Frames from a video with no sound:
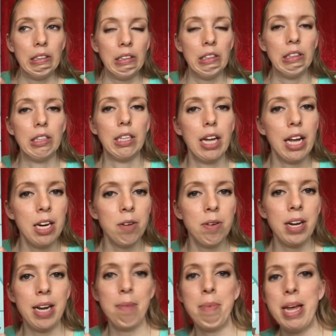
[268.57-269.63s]
oh, how do
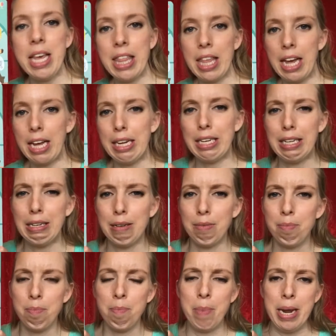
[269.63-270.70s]
I make that
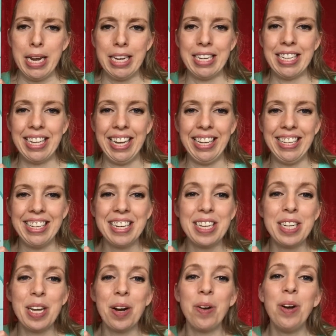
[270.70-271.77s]
make sense?
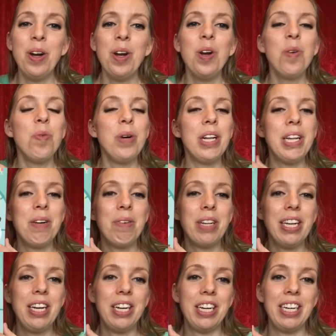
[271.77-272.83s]
So really,
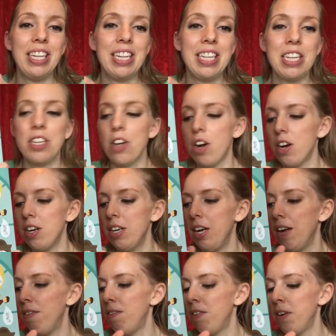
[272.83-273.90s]
really good. This is
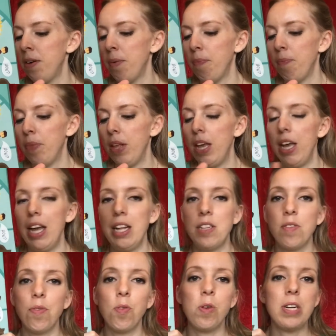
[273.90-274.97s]
hardcover.
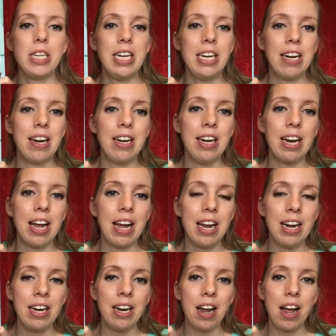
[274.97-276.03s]
It's
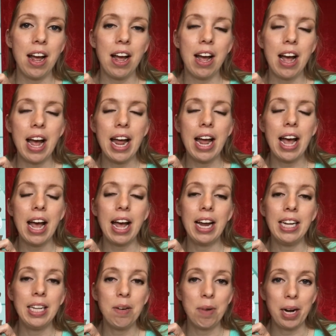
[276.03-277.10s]
$14.99. I
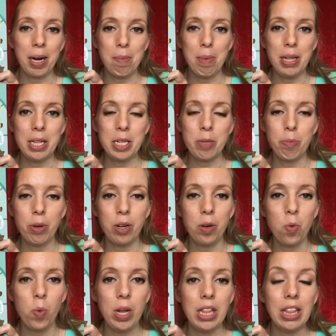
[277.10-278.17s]
highly recommend this book.
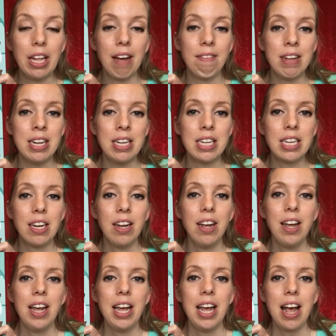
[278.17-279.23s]
We love it.
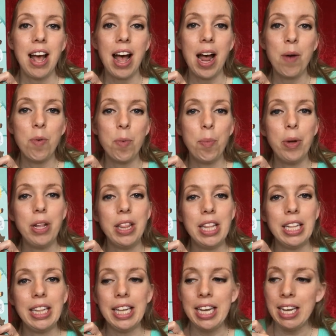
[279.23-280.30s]
I will put
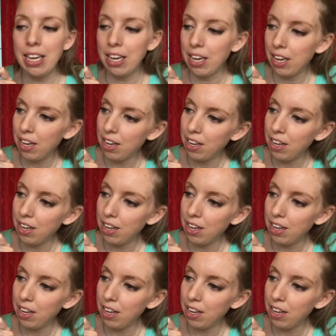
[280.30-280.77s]
the link